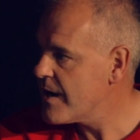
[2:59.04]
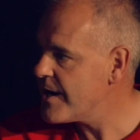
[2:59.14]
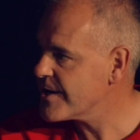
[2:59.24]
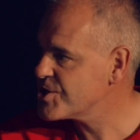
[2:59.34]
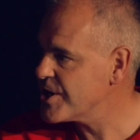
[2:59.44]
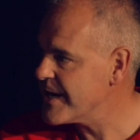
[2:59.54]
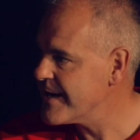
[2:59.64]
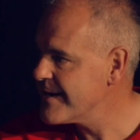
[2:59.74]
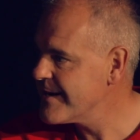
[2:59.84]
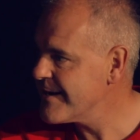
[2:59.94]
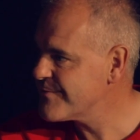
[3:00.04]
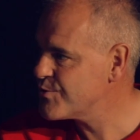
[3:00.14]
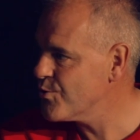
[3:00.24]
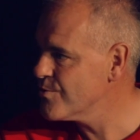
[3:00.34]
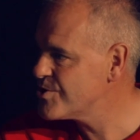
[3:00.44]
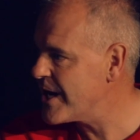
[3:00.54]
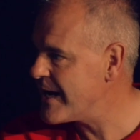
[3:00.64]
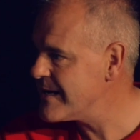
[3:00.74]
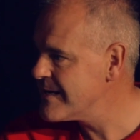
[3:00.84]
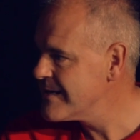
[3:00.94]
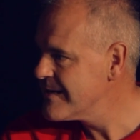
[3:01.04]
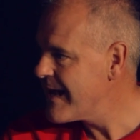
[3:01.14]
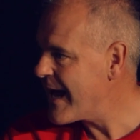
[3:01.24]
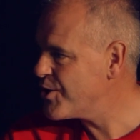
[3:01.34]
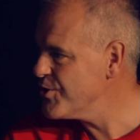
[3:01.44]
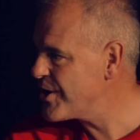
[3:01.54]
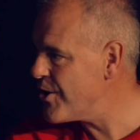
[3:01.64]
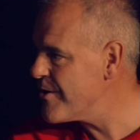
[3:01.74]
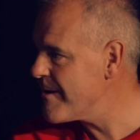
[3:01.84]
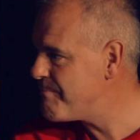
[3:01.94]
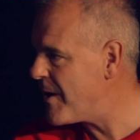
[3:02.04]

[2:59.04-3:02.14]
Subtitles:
Archie, I've told you. I couldn't get out the